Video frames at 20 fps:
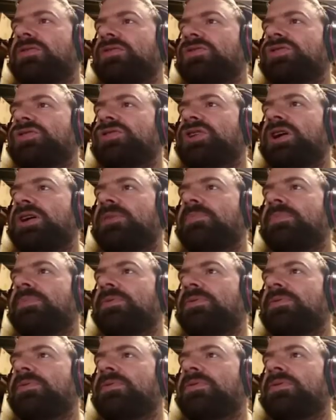shape,
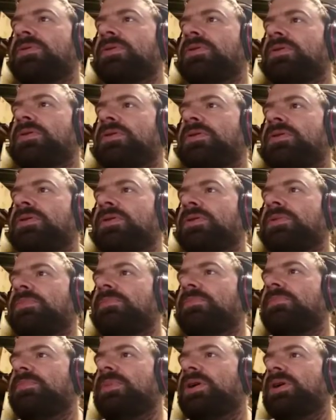
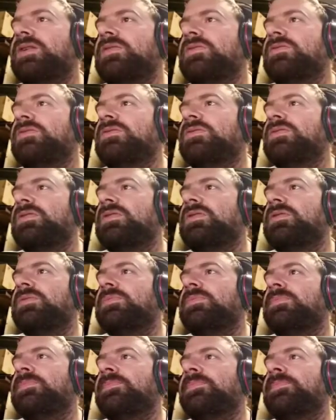but
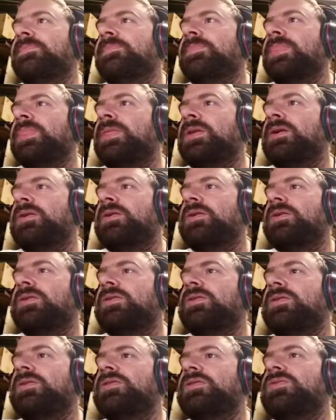
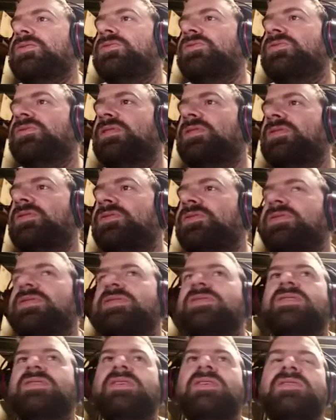you can use little
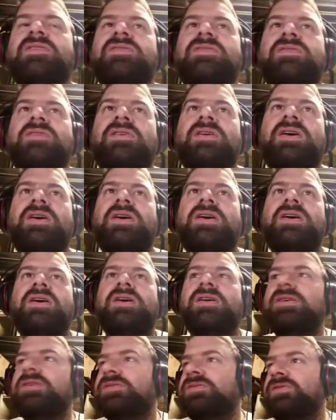details
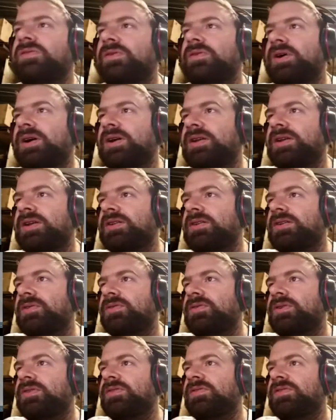like, so I need a
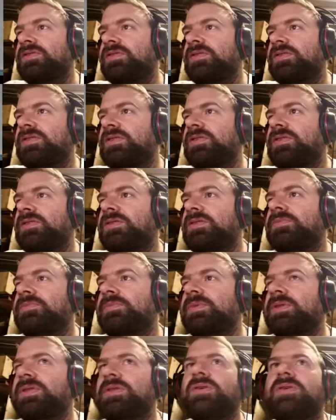crease here.
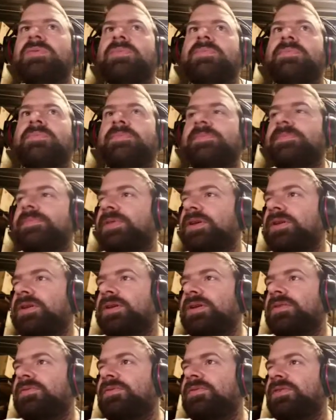No, not
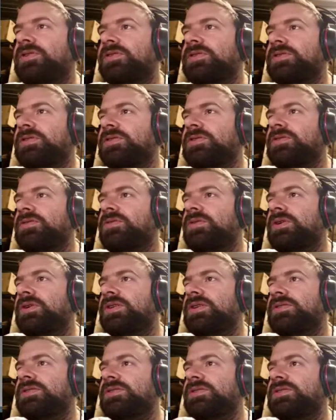inverted
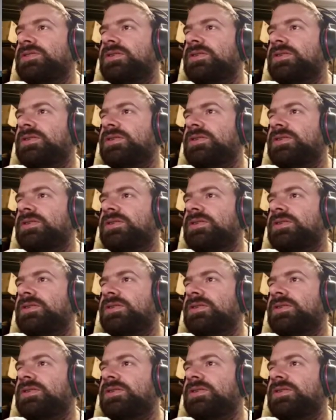crease.